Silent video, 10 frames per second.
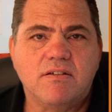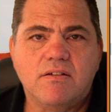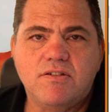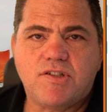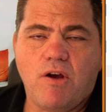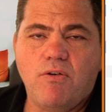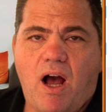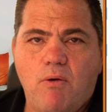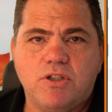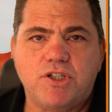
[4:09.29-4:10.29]
So I
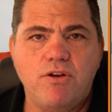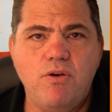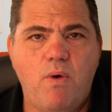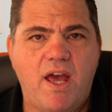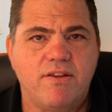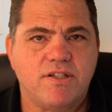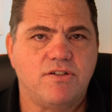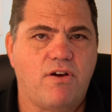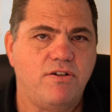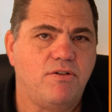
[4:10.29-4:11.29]
will show you where this is
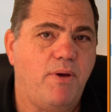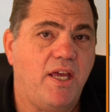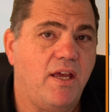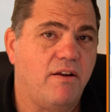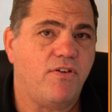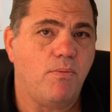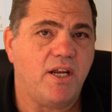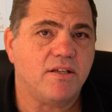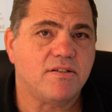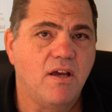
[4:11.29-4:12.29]
going to be in a few
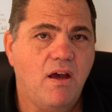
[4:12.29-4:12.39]
minutes